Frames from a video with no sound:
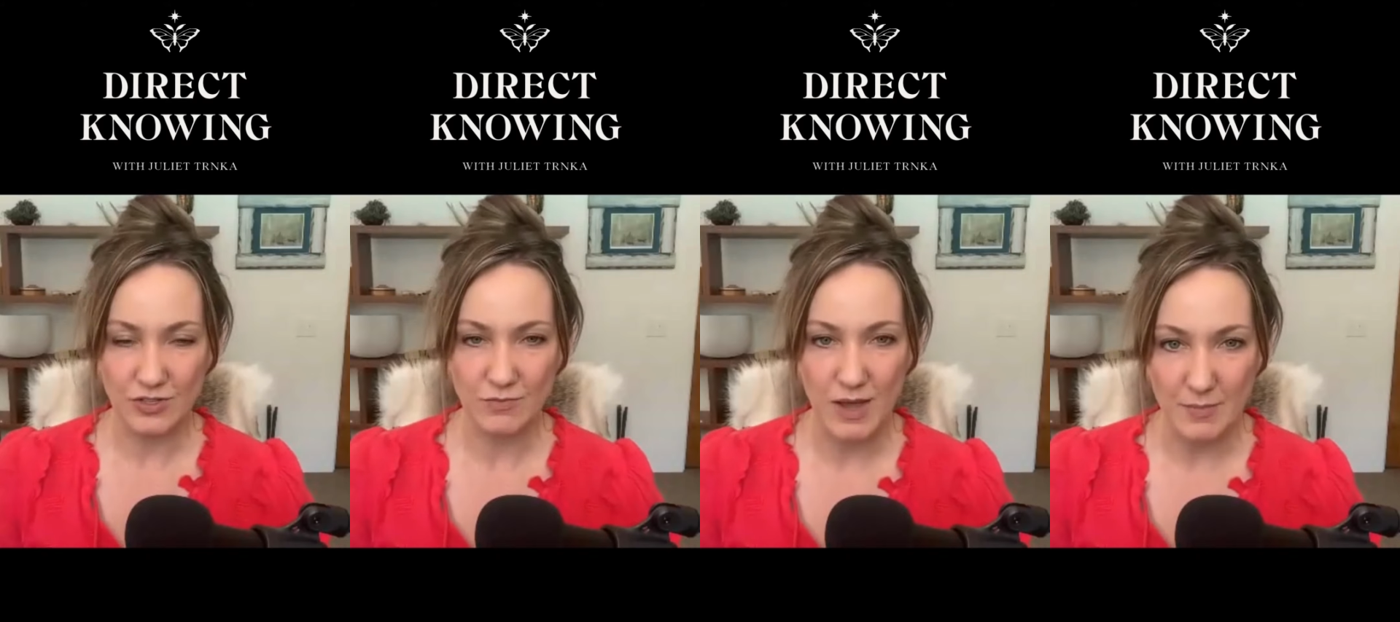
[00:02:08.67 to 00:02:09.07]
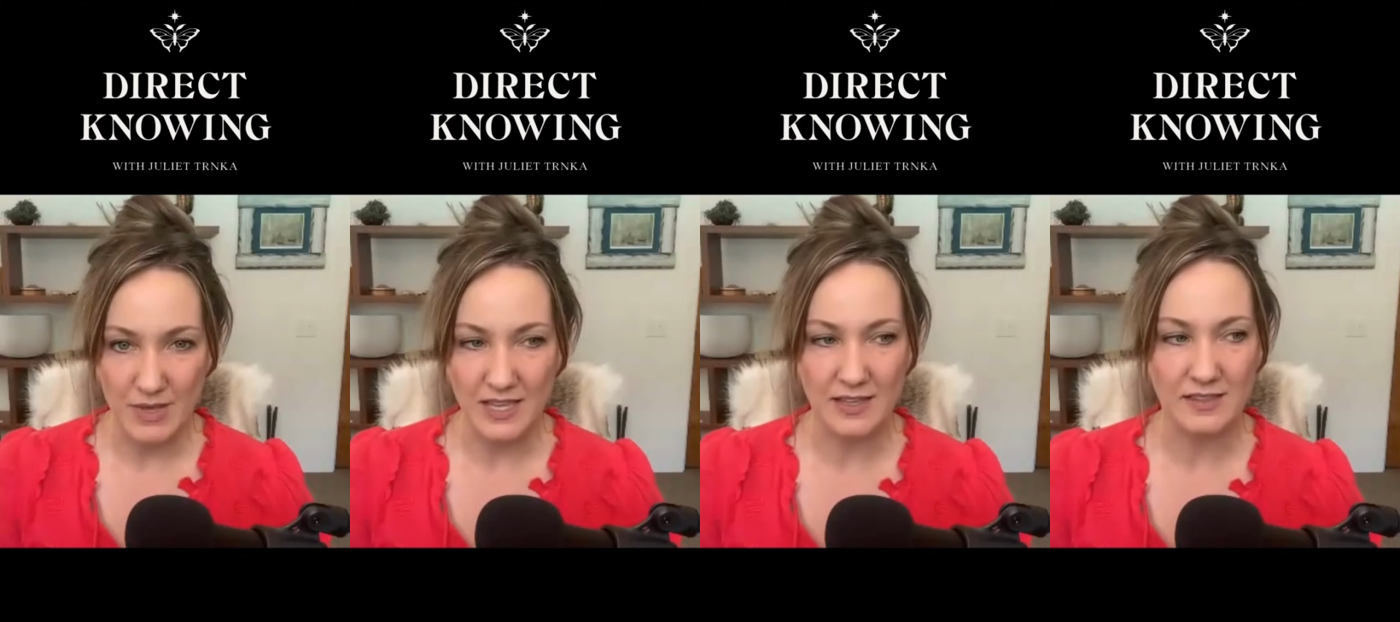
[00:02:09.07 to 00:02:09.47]
of my
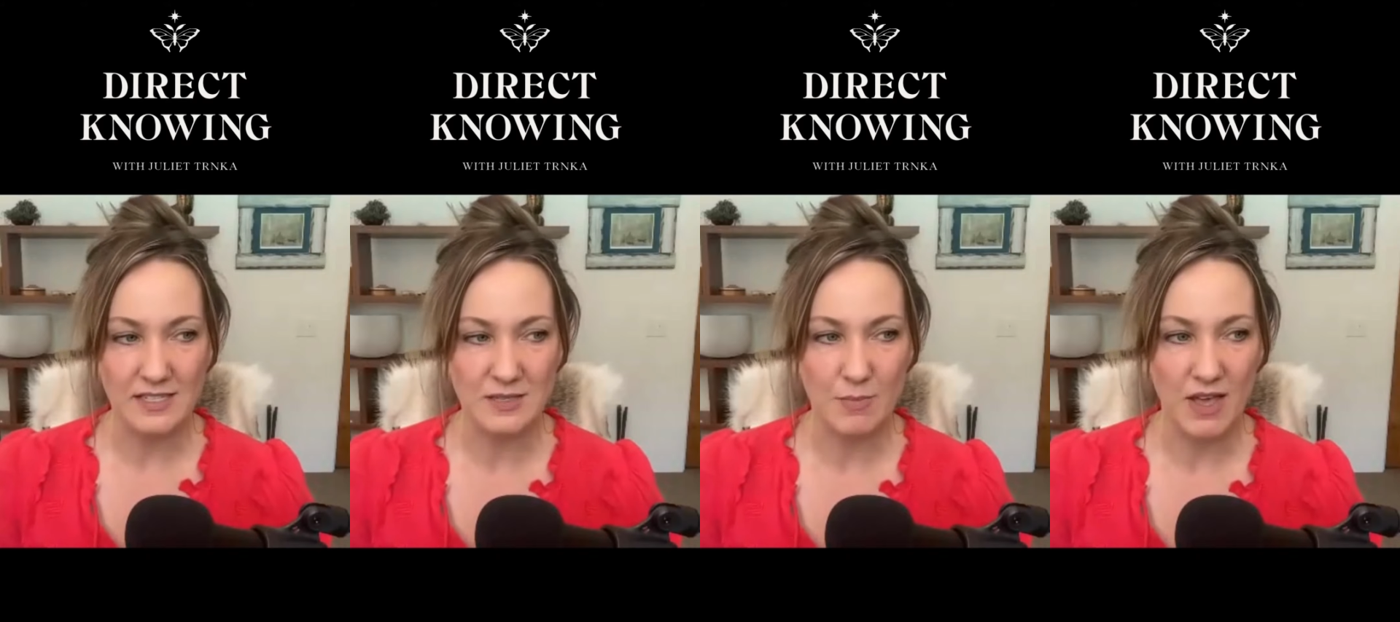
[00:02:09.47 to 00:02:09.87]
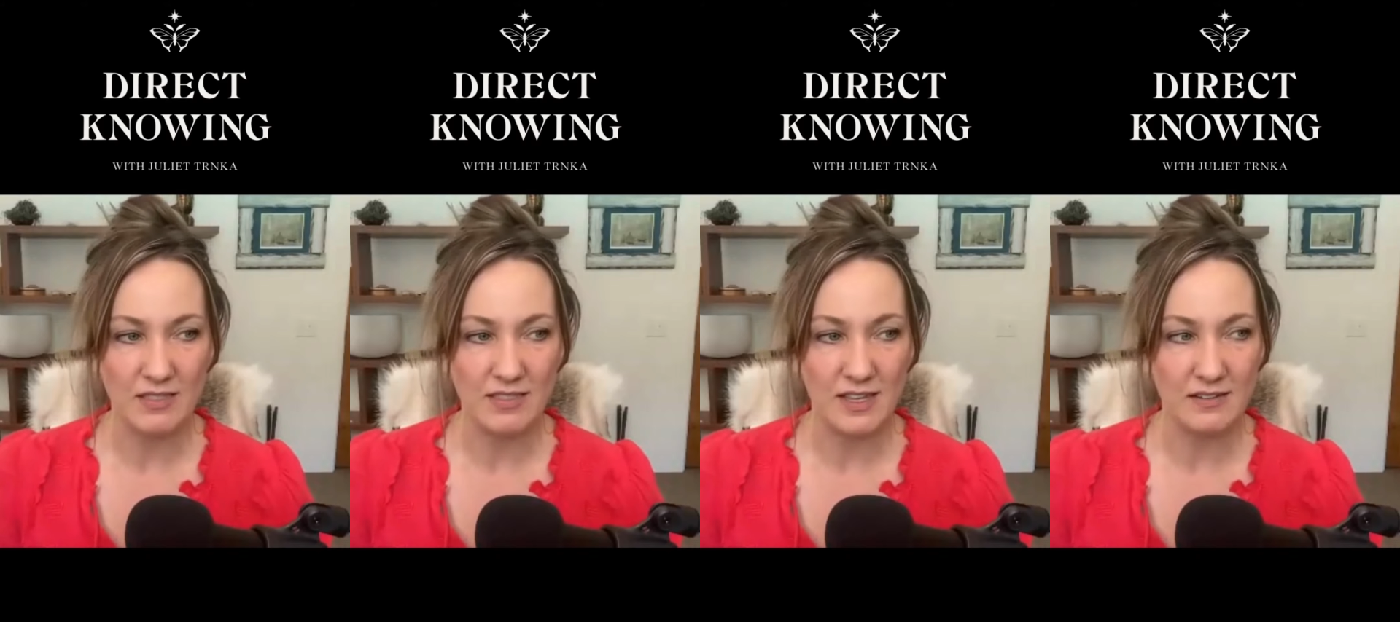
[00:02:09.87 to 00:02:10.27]
being this
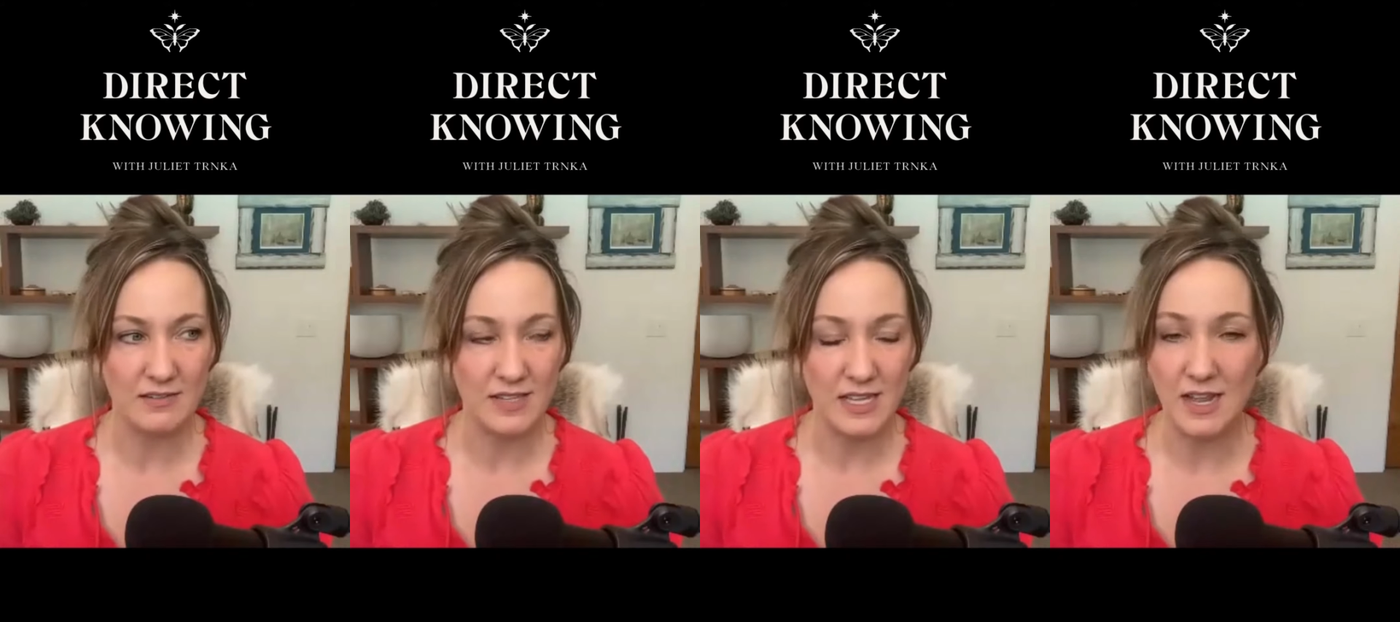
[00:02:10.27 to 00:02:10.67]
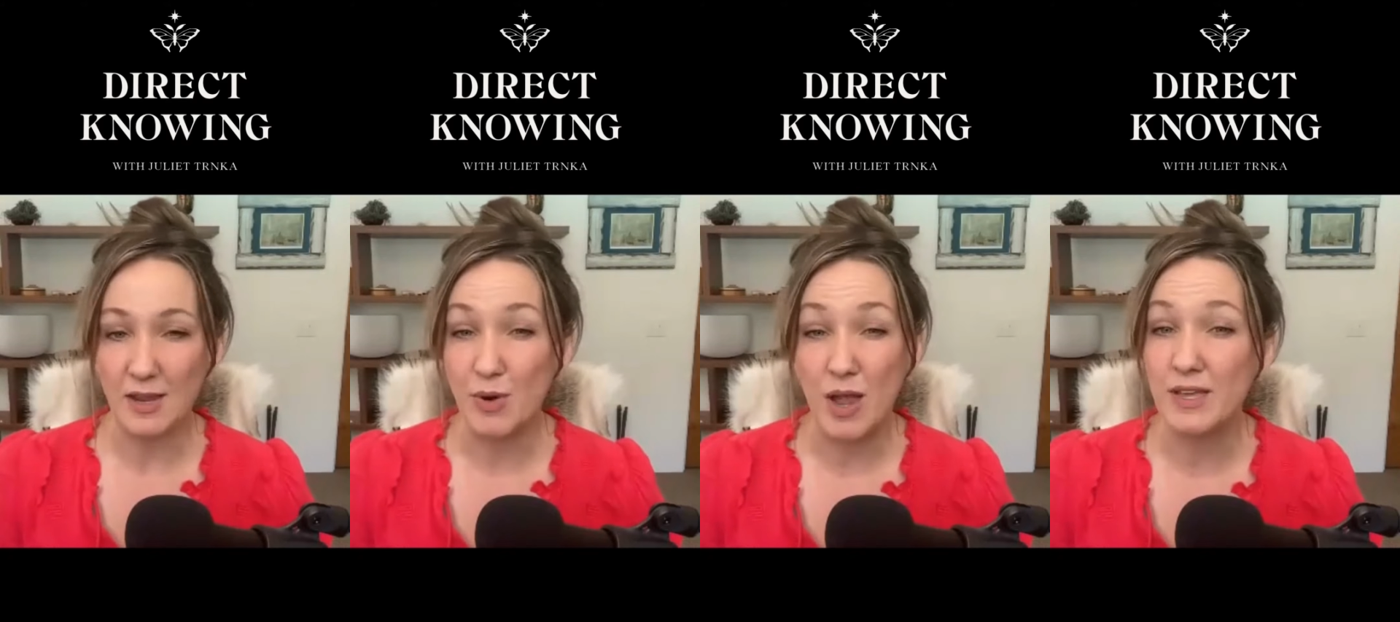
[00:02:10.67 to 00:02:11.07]
month than I
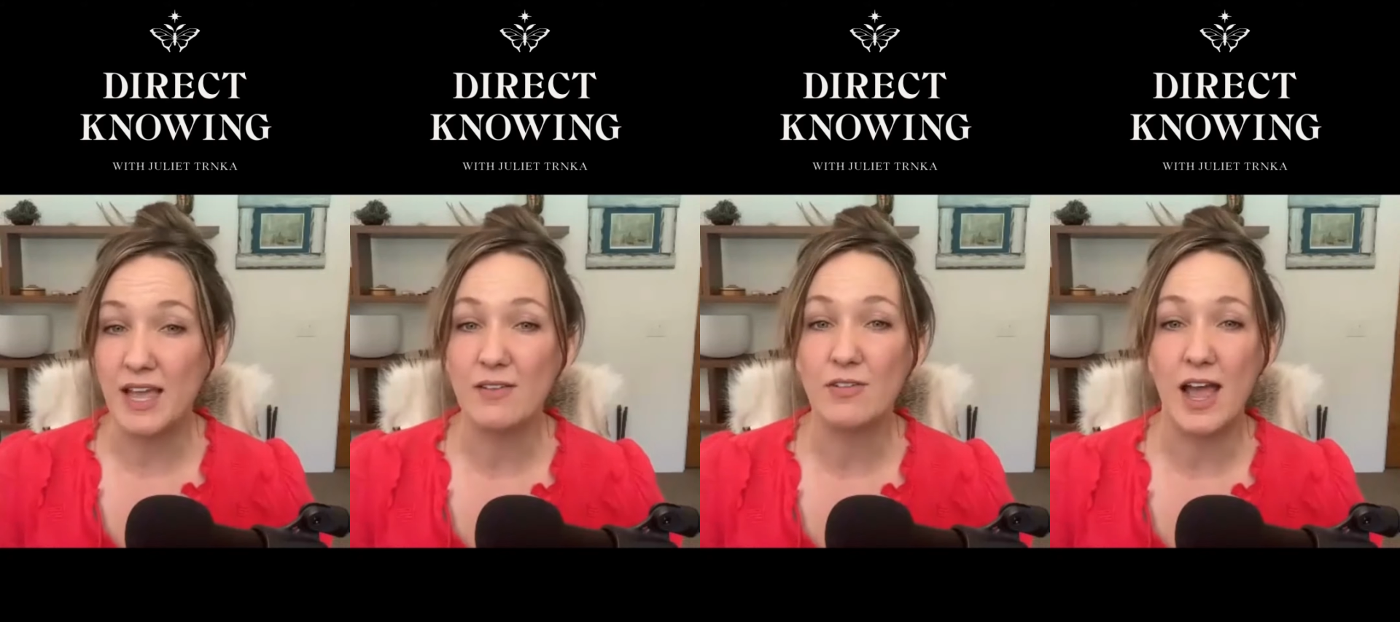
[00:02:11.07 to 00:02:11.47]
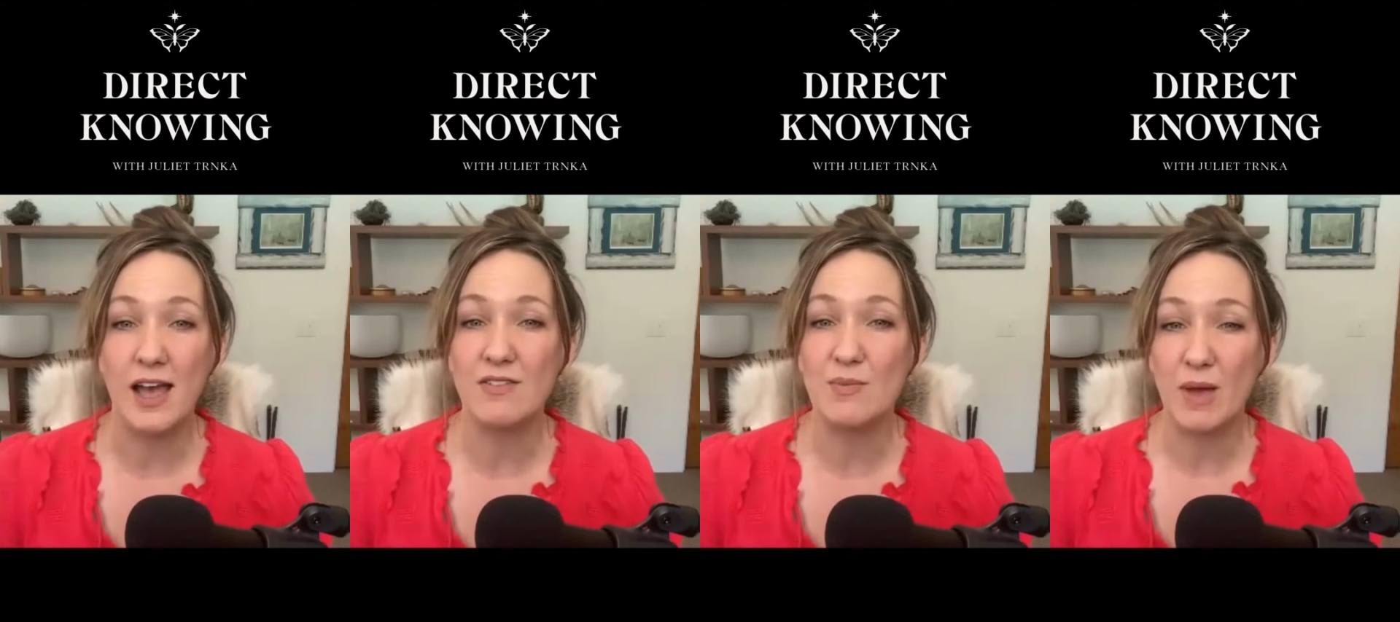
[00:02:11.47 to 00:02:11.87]
probably ever
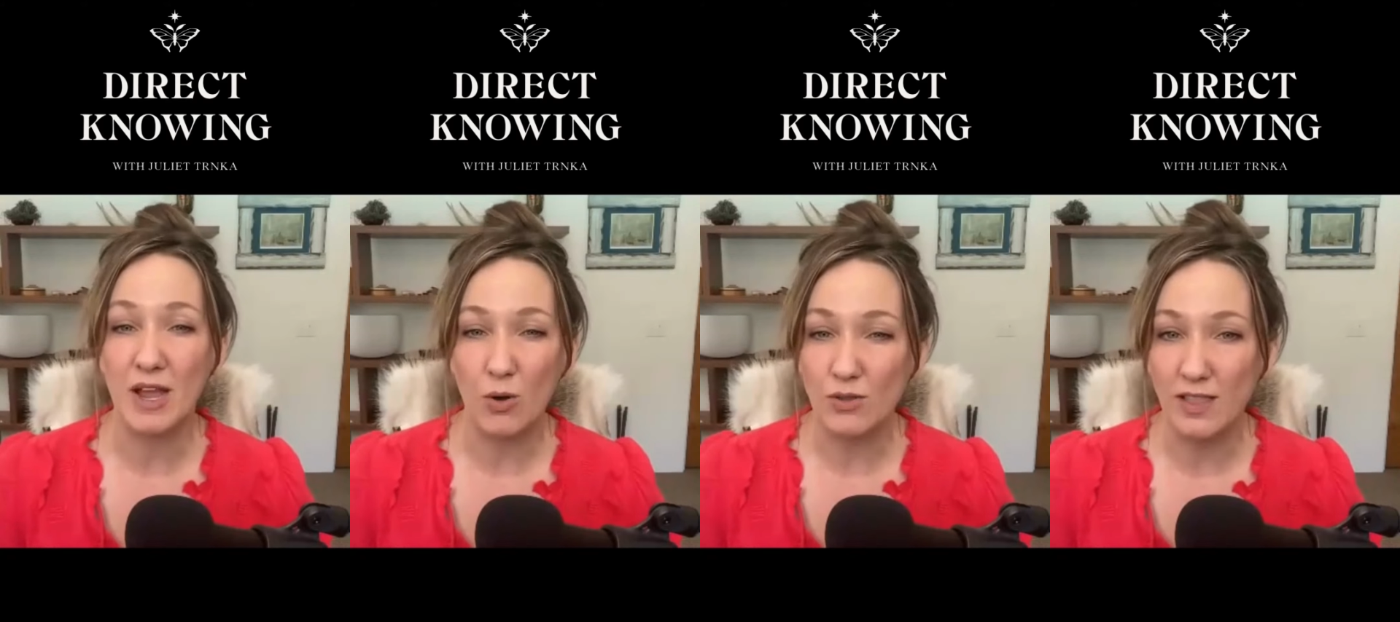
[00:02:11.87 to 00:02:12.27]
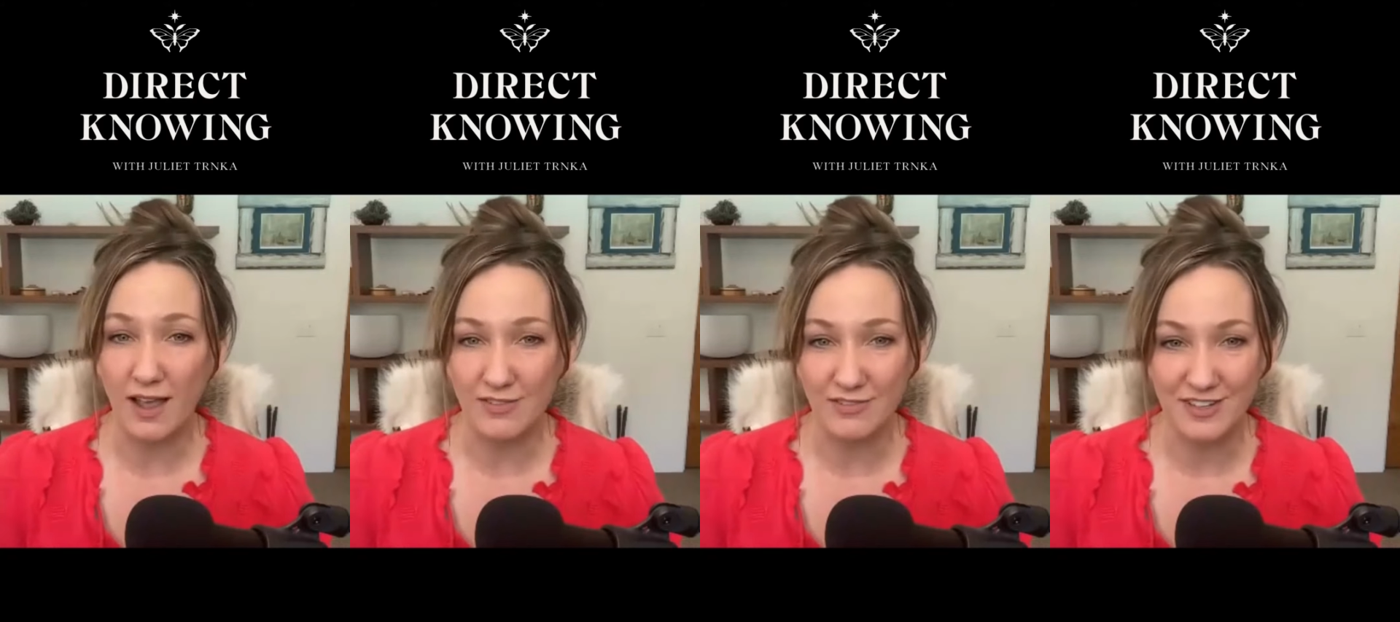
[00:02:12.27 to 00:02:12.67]
have in my whole
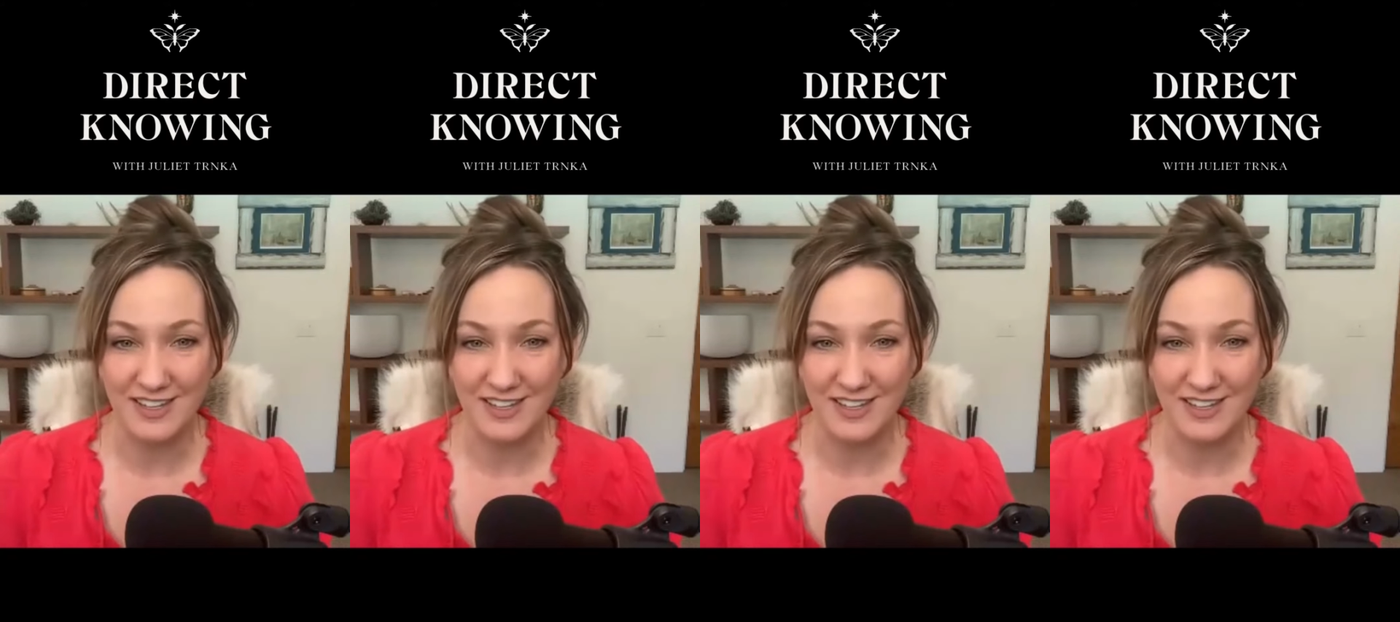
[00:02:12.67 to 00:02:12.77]
life.